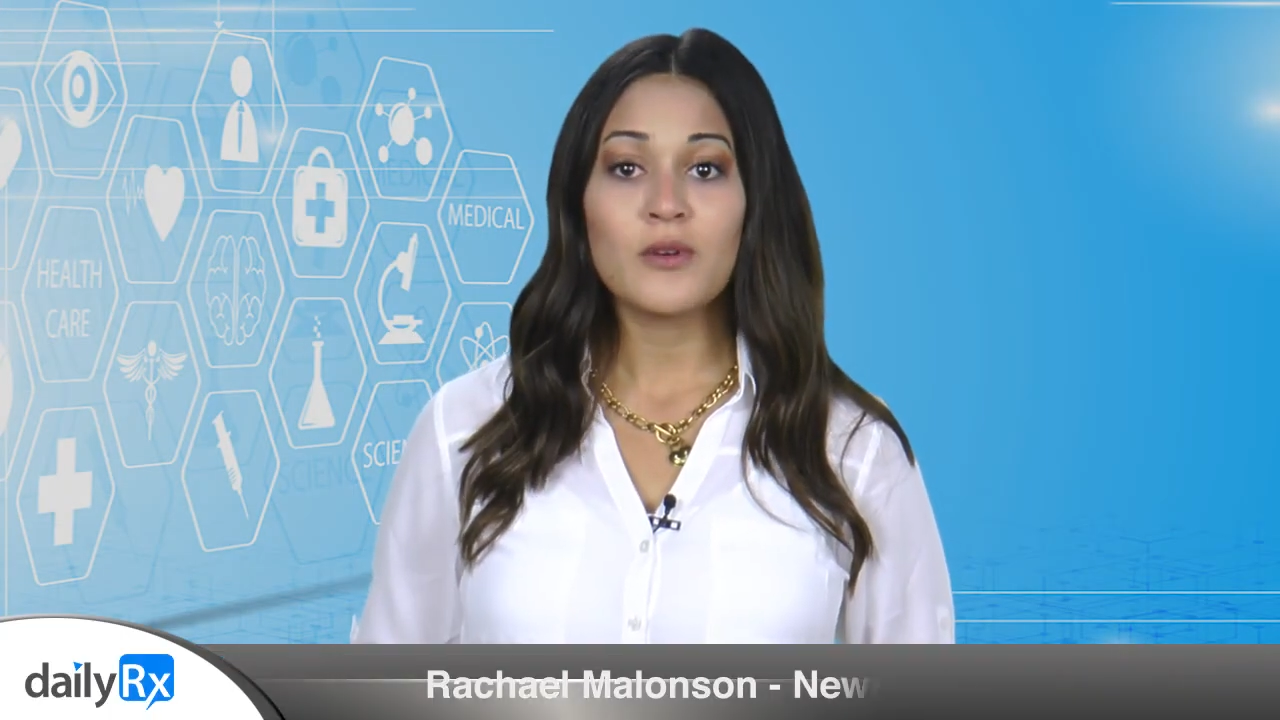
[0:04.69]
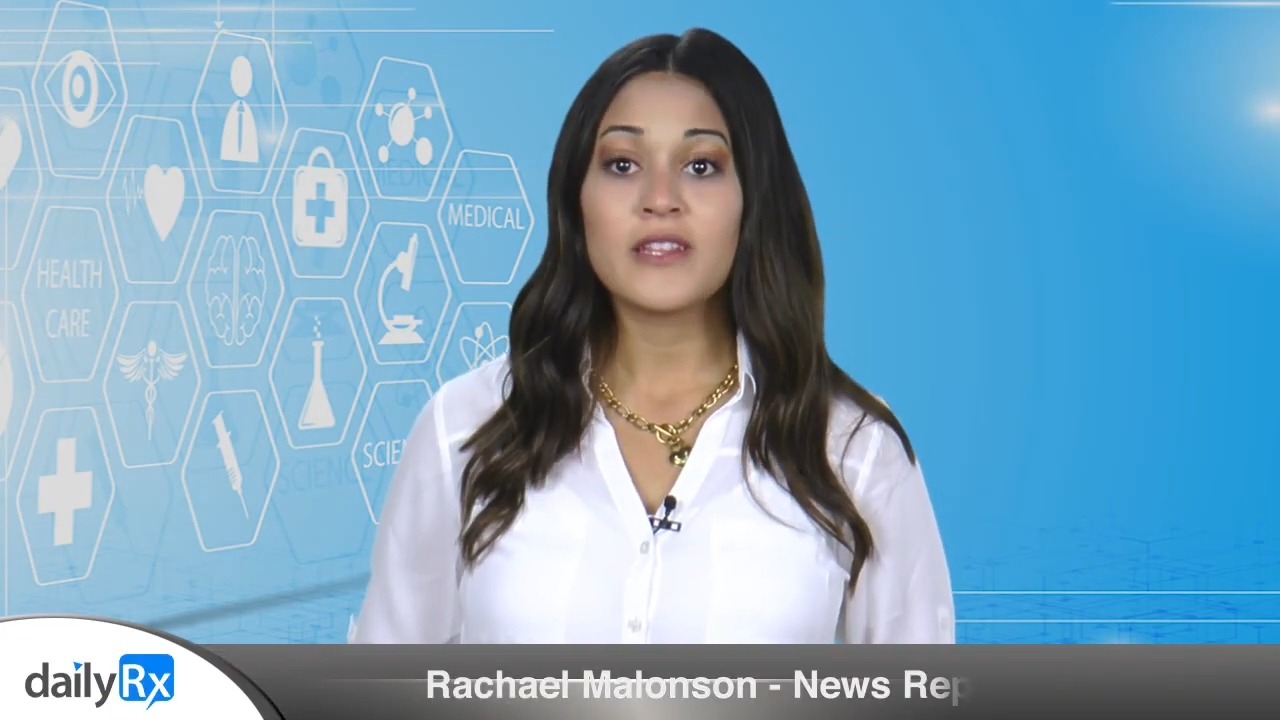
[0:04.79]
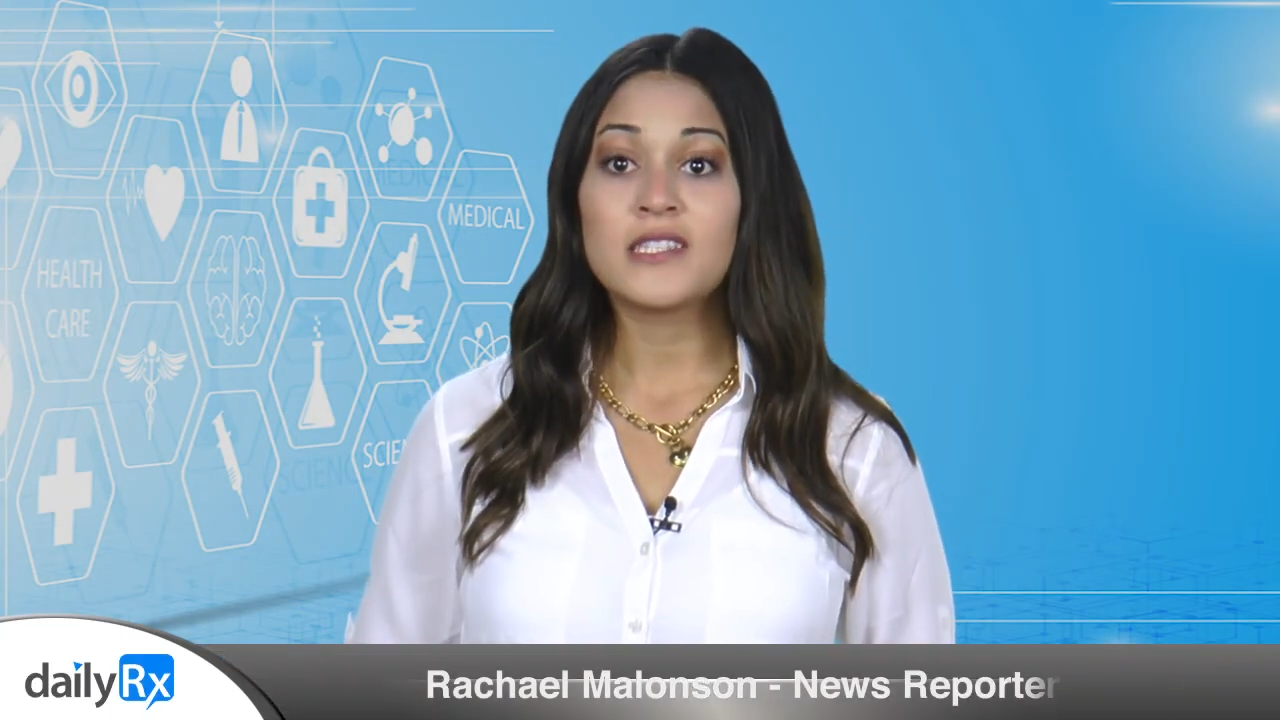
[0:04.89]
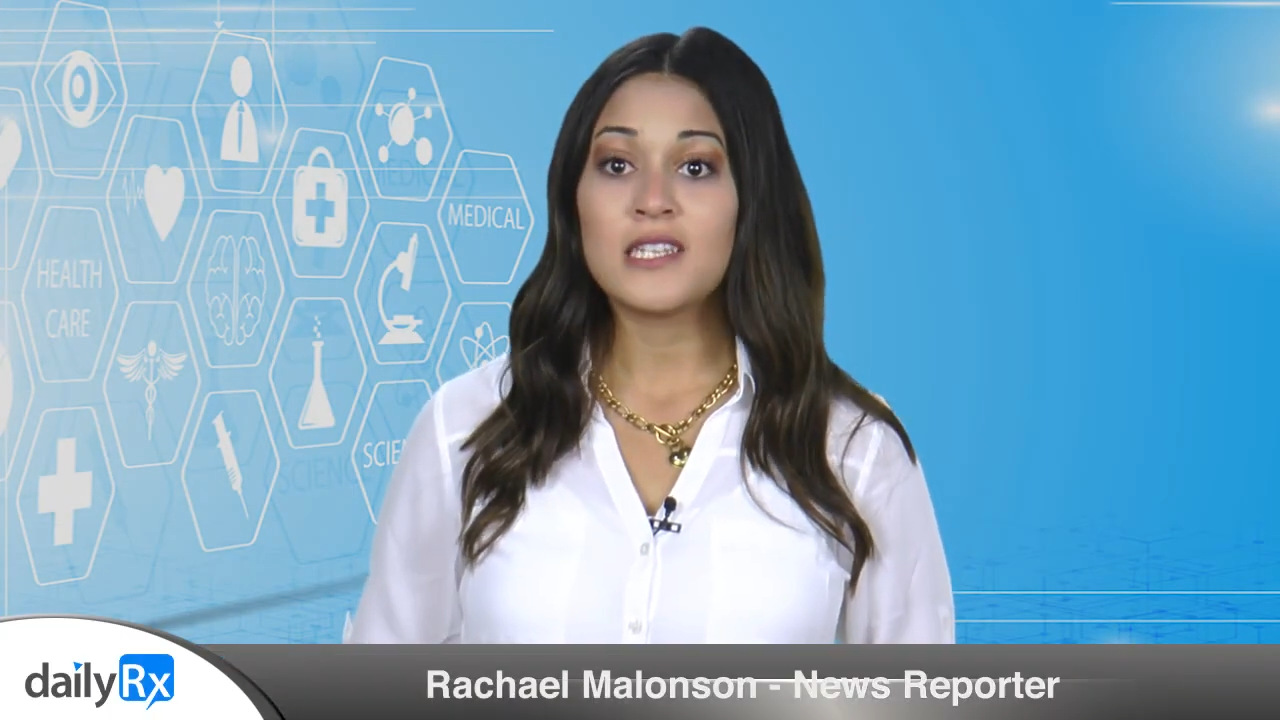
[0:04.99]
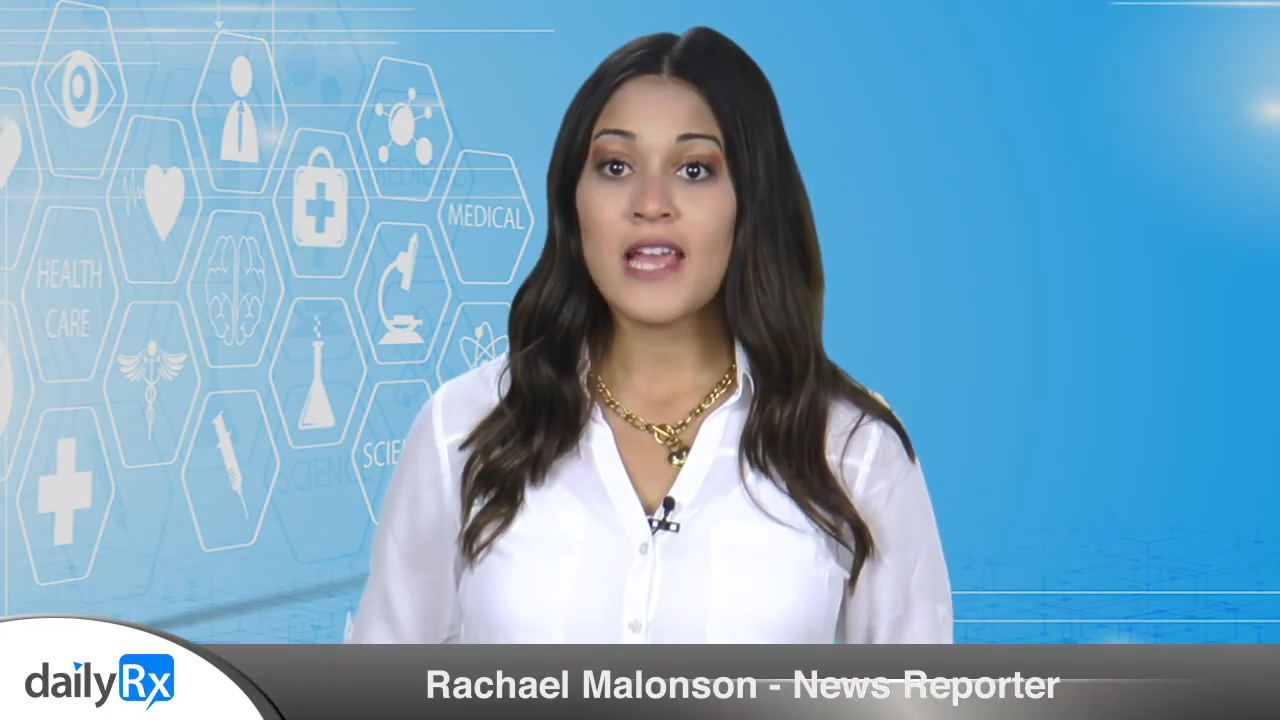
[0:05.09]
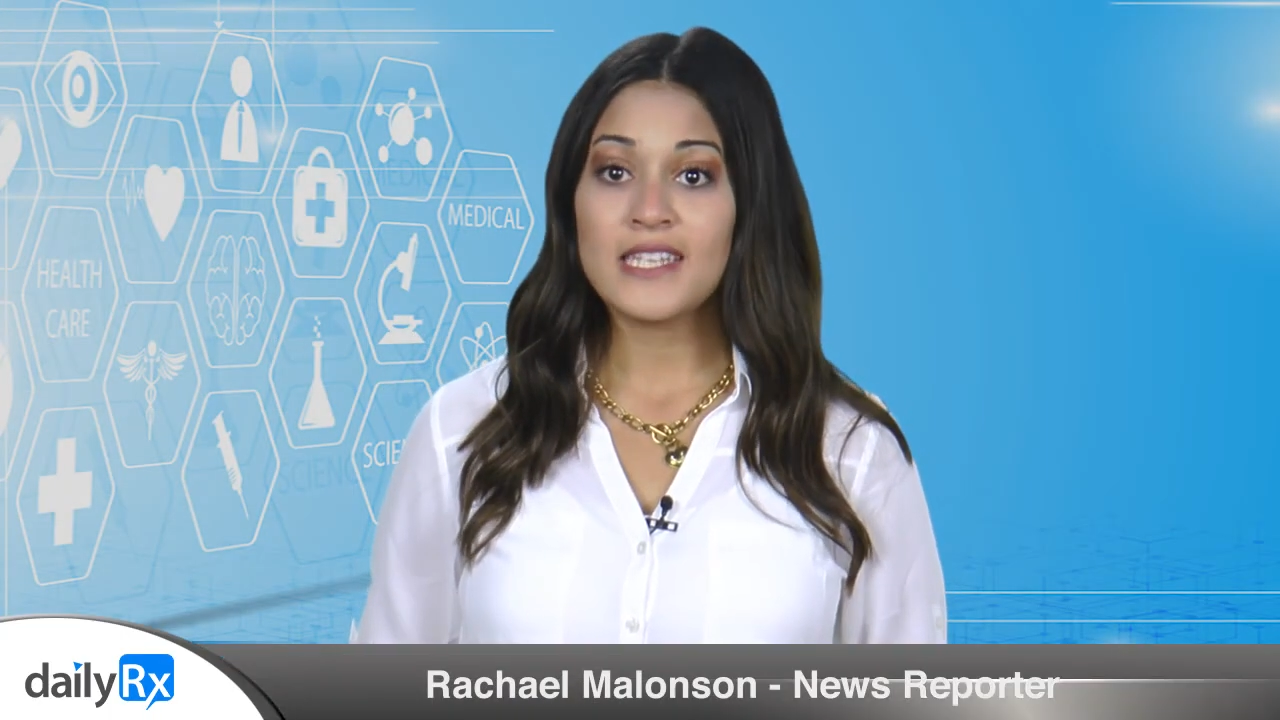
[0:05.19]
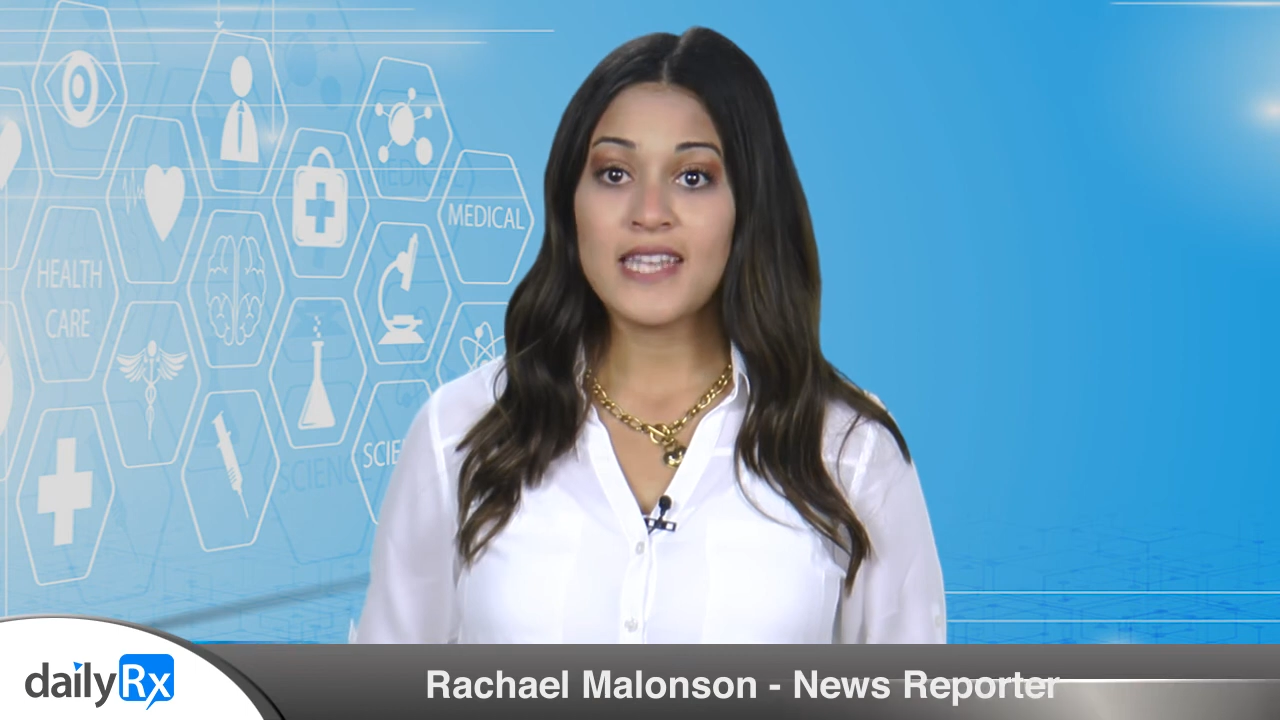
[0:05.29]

with today's